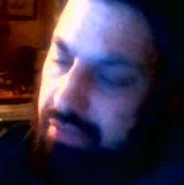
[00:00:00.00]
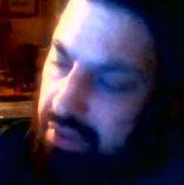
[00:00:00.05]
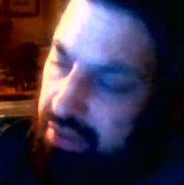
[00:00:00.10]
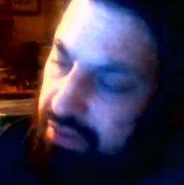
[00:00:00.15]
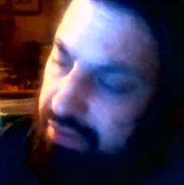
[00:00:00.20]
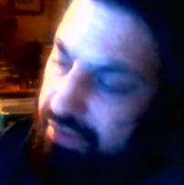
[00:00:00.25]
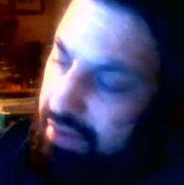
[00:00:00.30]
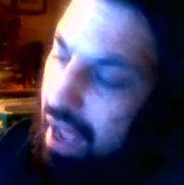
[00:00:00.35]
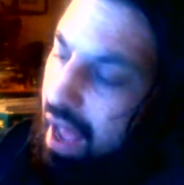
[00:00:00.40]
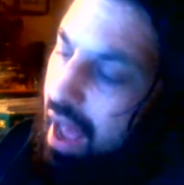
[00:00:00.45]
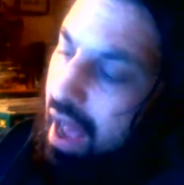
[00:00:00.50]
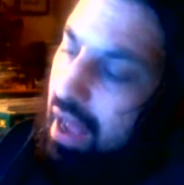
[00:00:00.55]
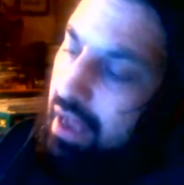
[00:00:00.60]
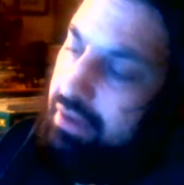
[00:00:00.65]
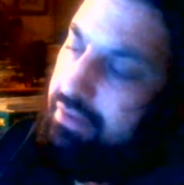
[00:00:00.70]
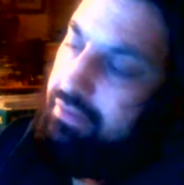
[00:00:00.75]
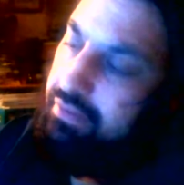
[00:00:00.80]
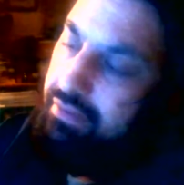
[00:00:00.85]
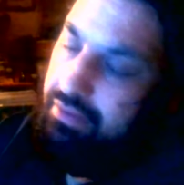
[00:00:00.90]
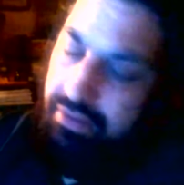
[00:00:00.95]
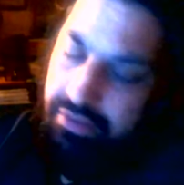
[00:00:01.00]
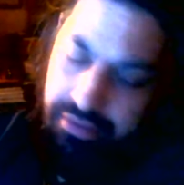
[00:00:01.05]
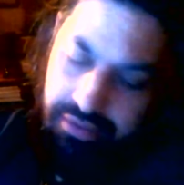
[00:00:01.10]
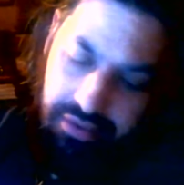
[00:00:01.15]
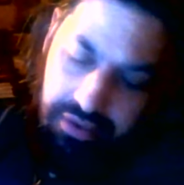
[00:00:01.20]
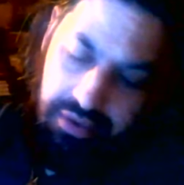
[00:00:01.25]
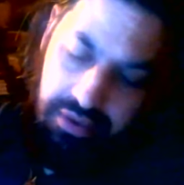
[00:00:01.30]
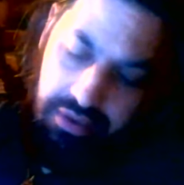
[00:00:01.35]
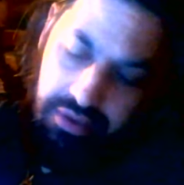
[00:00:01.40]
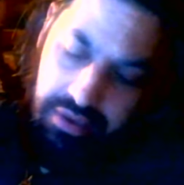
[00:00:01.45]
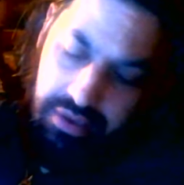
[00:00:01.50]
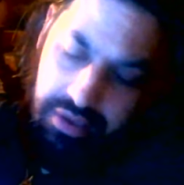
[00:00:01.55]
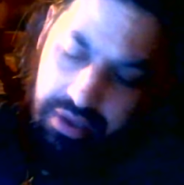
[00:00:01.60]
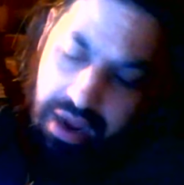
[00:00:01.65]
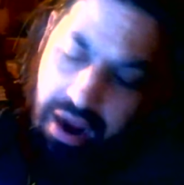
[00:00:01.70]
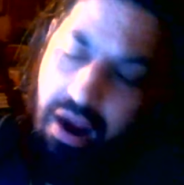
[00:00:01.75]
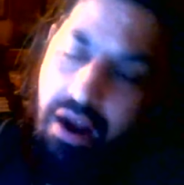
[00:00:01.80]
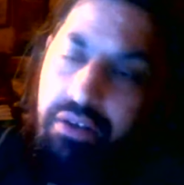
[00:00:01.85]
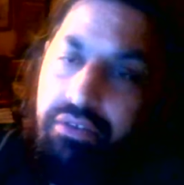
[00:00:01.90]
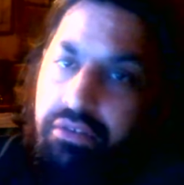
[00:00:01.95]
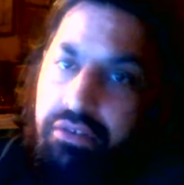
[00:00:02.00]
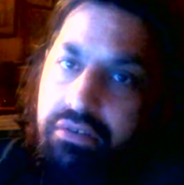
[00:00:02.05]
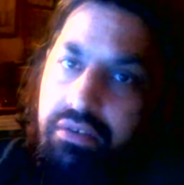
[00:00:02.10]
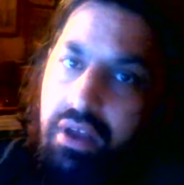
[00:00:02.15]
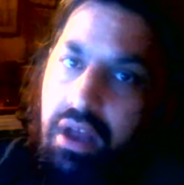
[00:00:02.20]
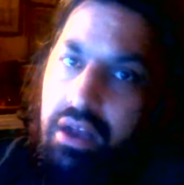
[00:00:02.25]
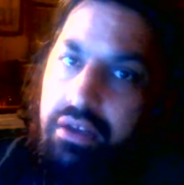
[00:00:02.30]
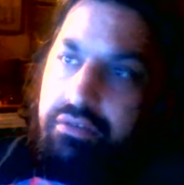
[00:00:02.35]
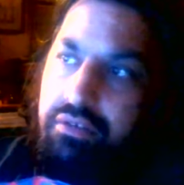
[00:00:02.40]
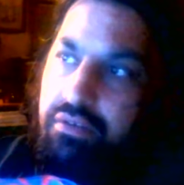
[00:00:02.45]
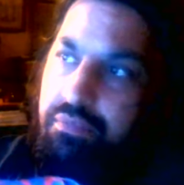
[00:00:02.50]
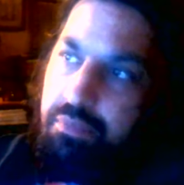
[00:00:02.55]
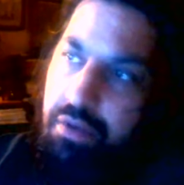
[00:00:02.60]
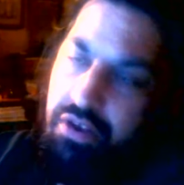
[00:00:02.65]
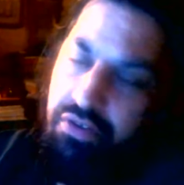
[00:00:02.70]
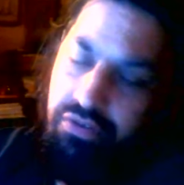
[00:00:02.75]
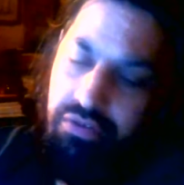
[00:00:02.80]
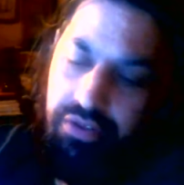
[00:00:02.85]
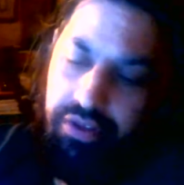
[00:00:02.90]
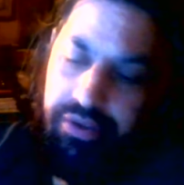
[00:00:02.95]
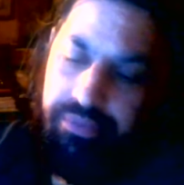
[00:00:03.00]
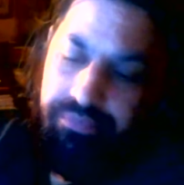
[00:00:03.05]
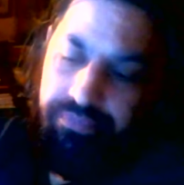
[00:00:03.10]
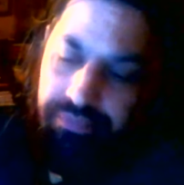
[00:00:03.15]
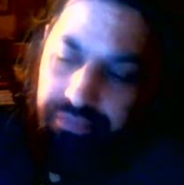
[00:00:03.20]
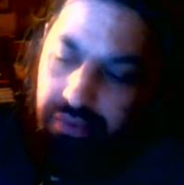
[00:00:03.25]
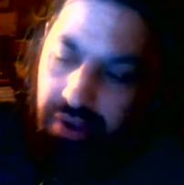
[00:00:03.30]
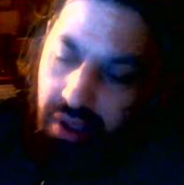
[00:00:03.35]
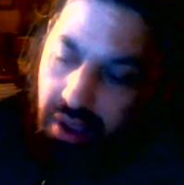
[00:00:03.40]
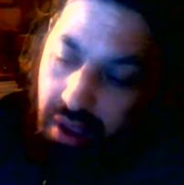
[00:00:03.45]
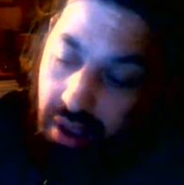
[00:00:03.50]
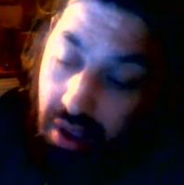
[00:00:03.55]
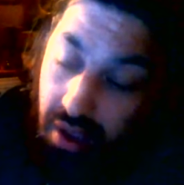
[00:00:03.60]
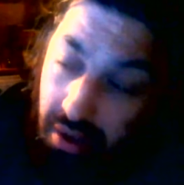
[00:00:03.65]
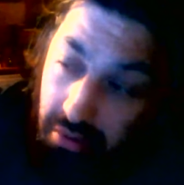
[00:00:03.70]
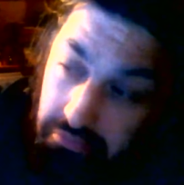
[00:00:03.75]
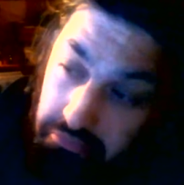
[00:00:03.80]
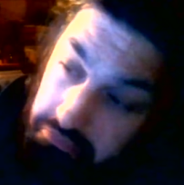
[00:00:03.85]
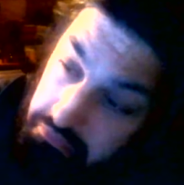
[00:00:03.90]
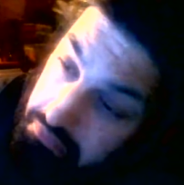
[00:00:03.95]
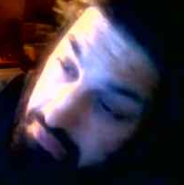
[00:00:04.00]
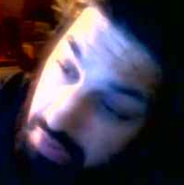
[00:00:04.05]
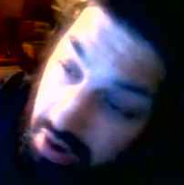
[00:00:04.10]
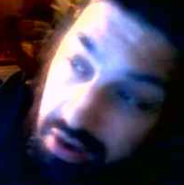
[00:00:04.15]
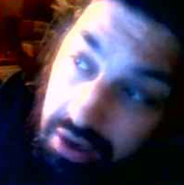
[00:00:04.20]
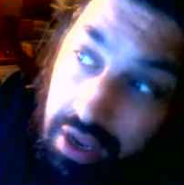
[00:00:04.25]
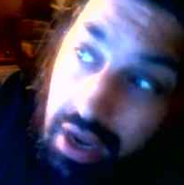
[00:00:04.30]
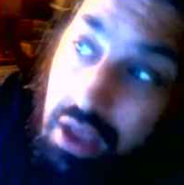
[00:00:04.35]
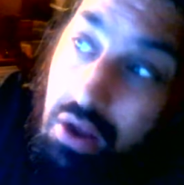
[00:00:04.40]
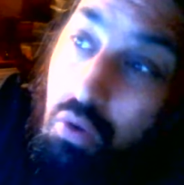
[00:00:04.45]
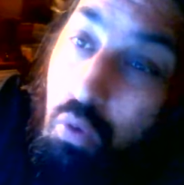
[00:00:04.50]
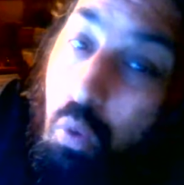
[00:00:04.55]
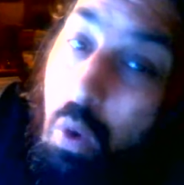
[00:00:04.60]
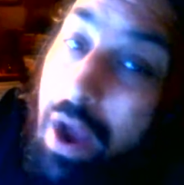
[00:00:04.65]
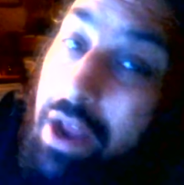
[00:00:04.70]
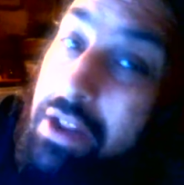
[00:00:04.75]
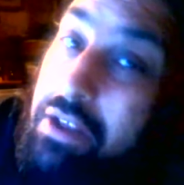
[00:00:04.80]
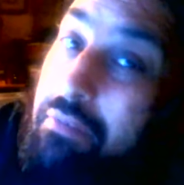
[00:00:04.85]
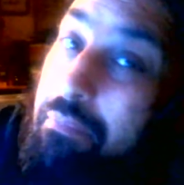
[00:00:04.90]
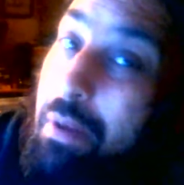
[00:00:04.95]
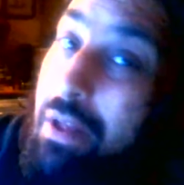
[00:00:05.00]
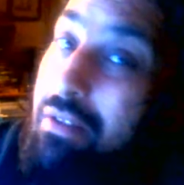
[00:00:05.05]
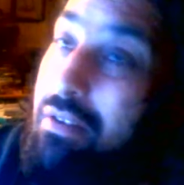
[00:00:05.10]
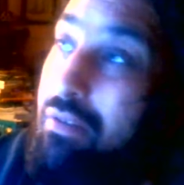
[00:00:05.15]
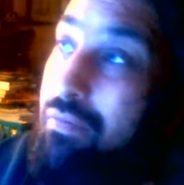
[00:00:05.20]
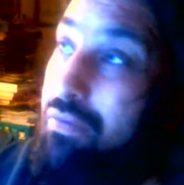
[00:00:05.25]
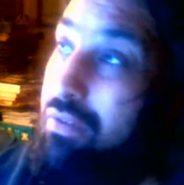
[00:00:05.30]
socks, character socks especially, getting quite expensive.